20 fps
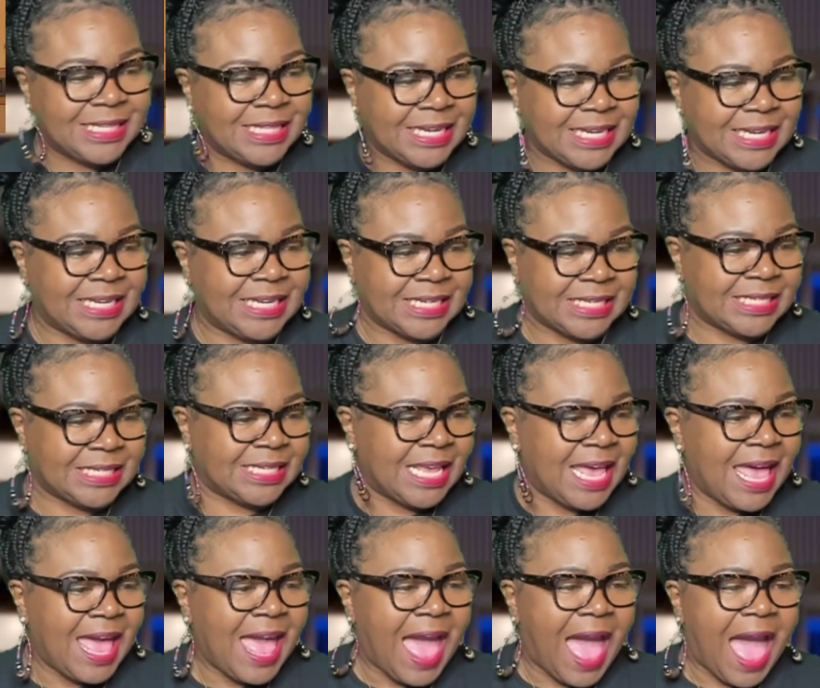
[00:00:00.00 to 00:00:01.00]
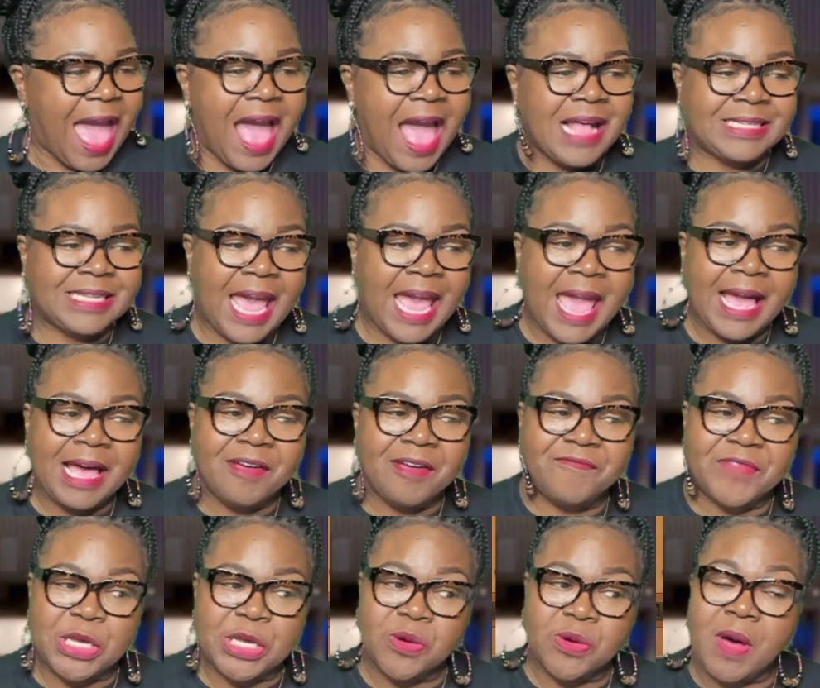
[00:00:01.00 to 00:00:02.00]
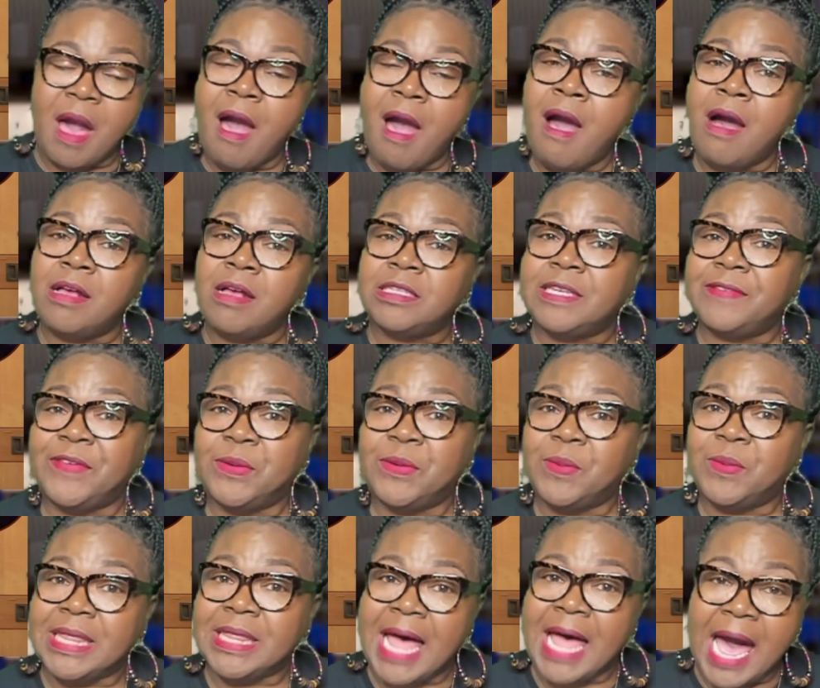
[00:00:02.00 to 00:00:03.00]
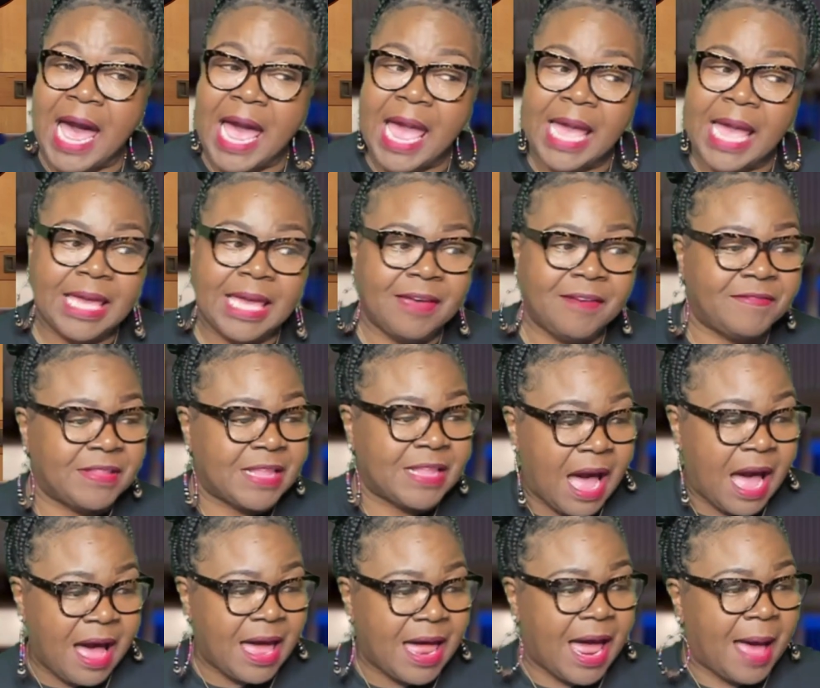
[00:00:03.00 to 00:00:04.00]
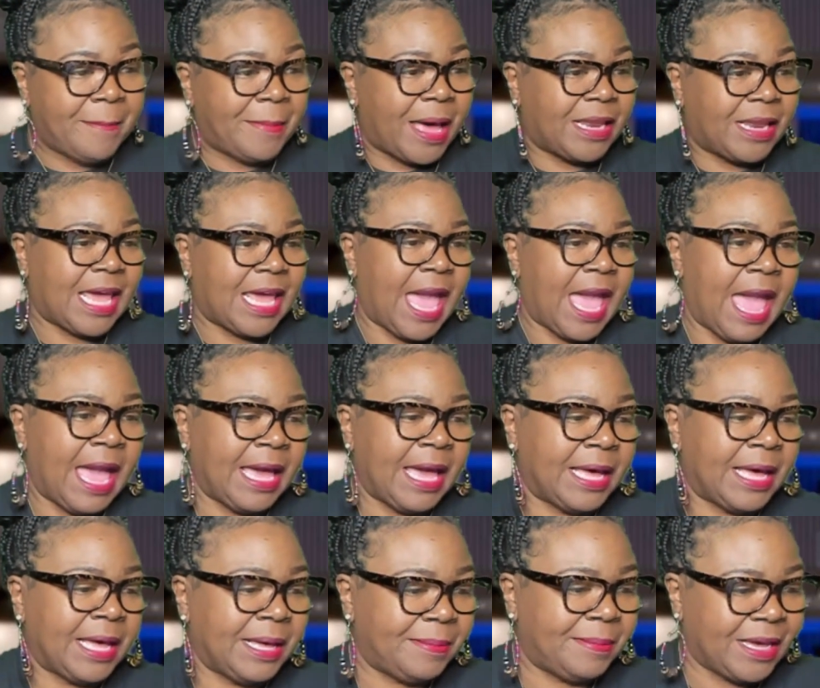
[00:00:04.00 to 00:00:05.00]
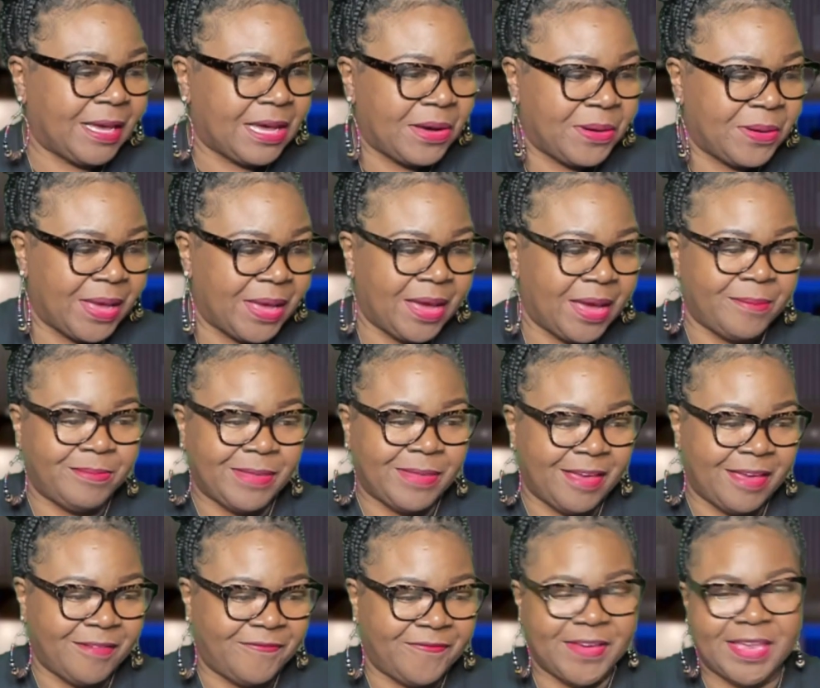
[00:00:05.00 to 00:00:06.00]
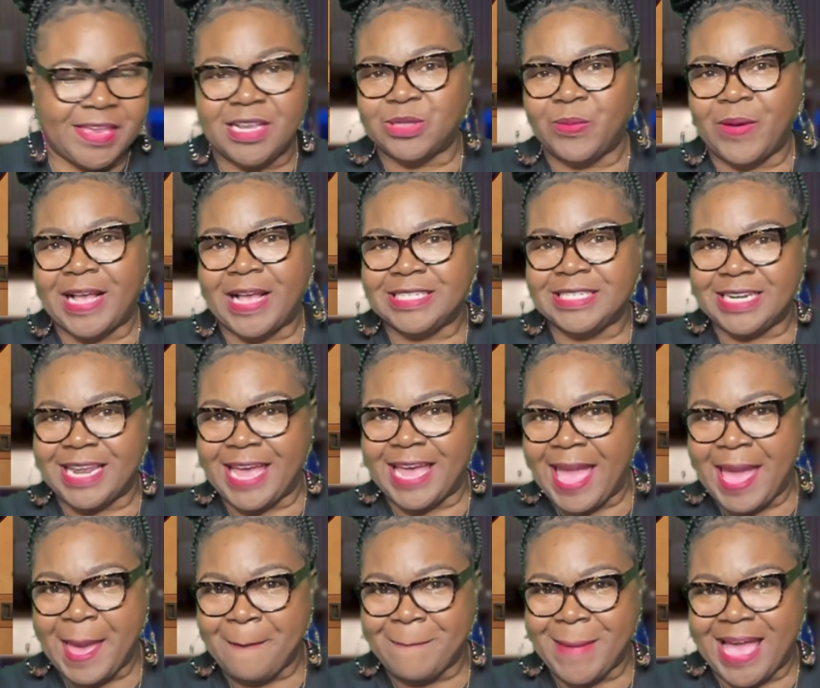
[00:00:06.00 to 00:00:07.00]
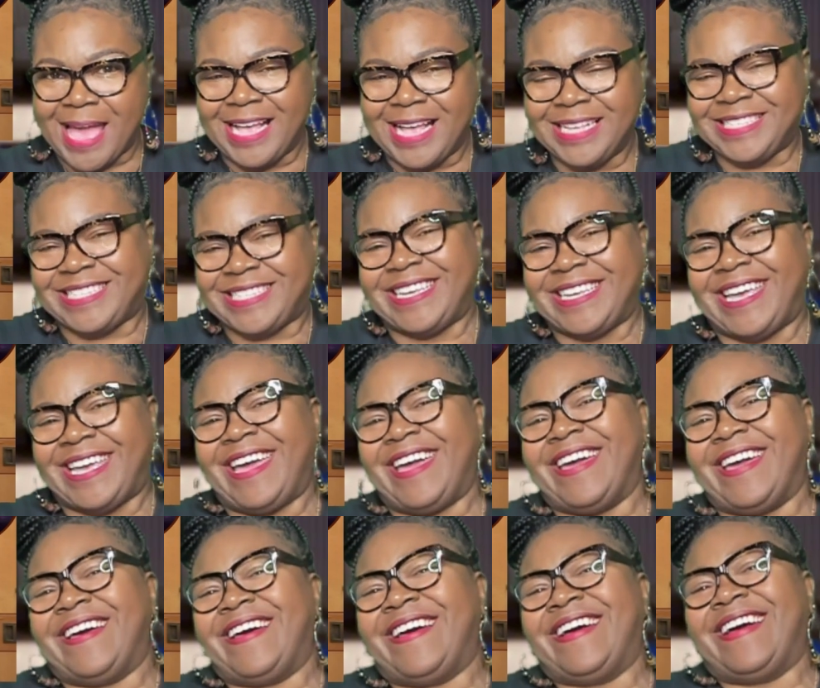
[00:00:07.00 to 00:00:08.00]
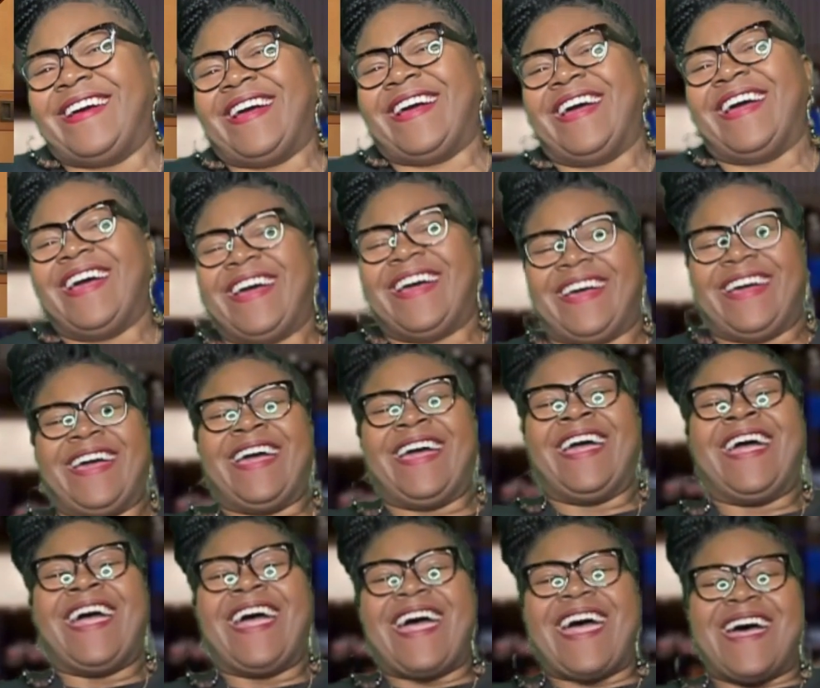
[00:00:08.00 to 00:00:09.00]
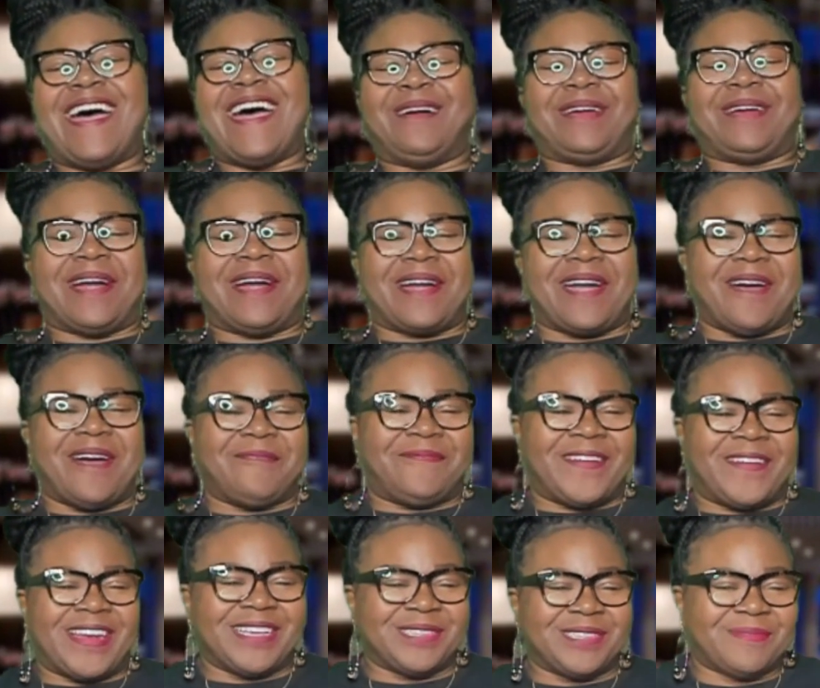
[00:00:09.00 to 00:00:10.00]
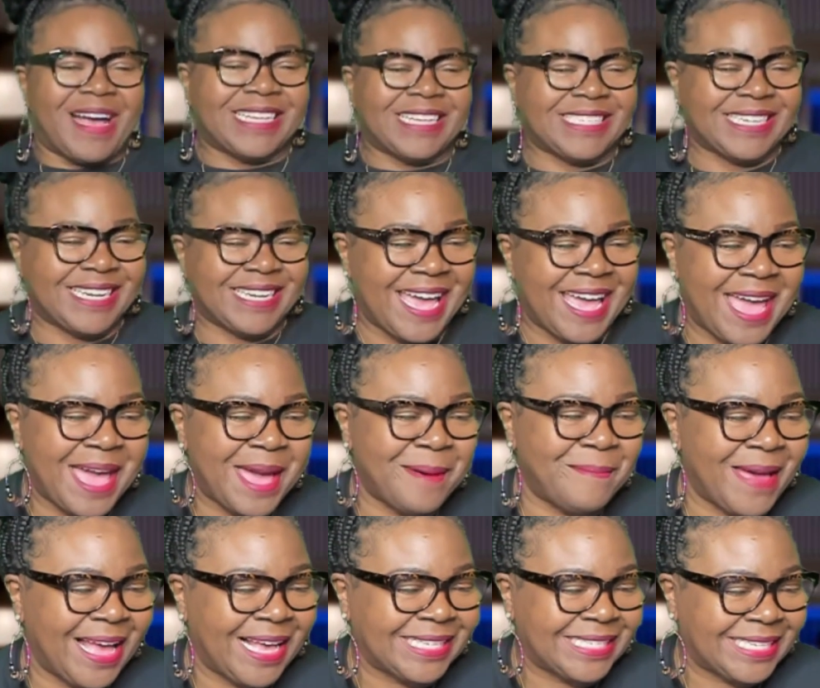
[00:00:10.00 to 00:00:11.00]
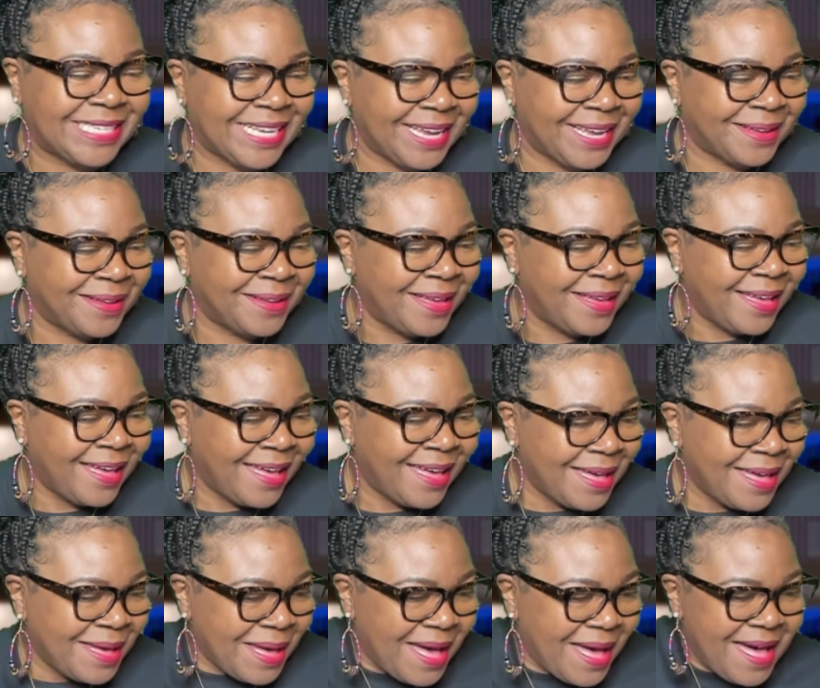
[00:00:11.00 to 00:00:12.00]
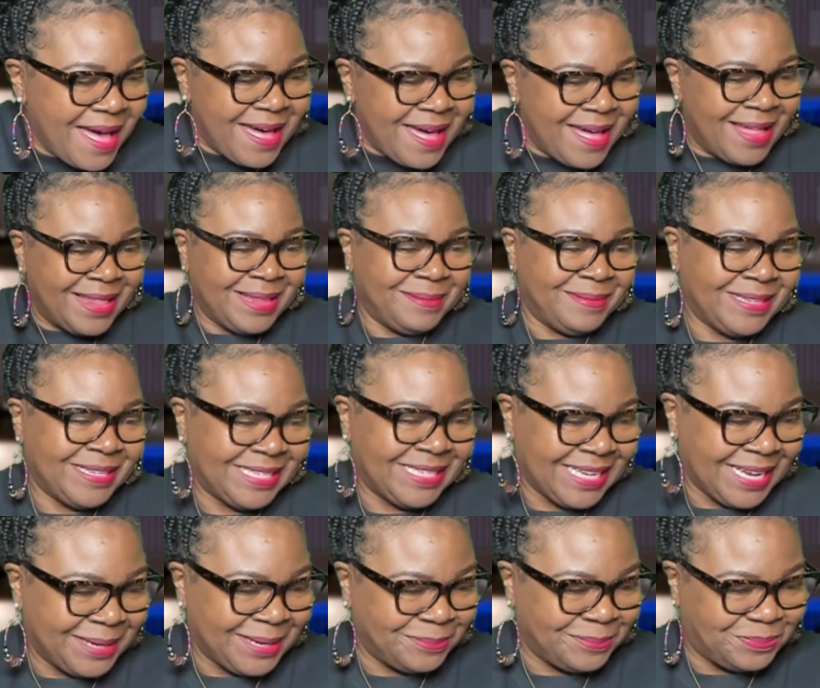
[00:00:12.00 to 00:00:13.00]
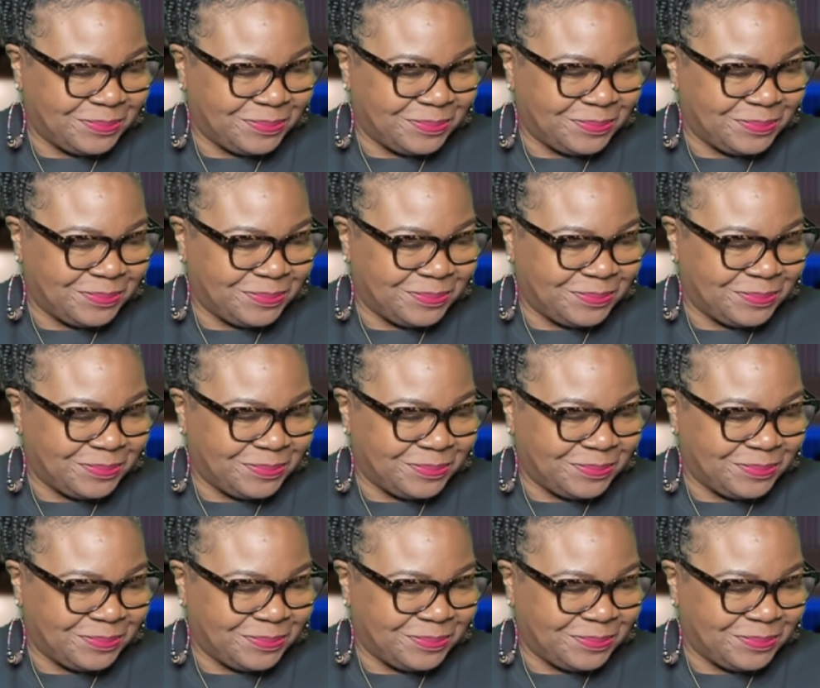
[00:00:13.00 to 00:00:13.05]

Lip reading: Look at this. I'll take a few calls if you would like. If not, I'm about to hang up and go and finish watching The Handmaid's Tale. I'm gonna go finish watching The Handmaid's Tale. Let me see.